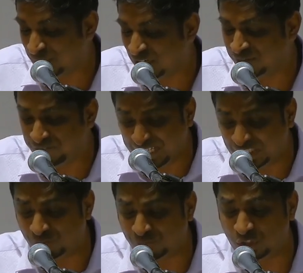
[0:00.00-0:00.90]
statement. The
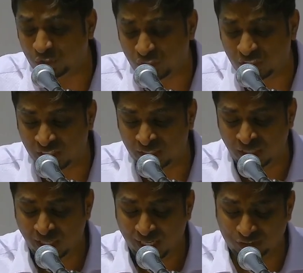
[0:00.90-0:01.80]
faith of your
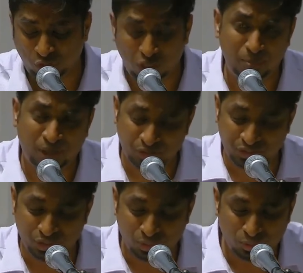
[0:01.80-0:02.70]
children is all
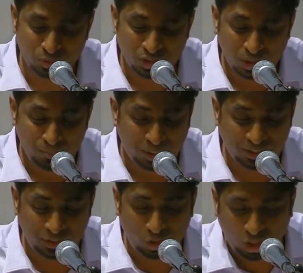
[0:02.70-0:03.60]
about you,
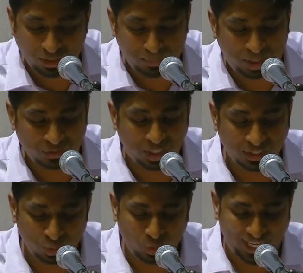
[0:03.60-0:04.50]
but not
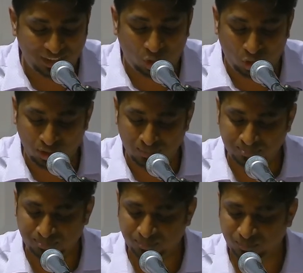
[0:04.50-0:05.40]
about you at
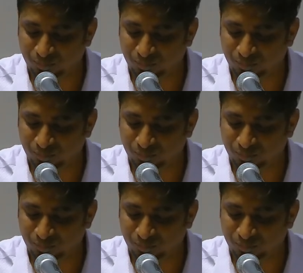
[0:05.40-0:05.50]
all.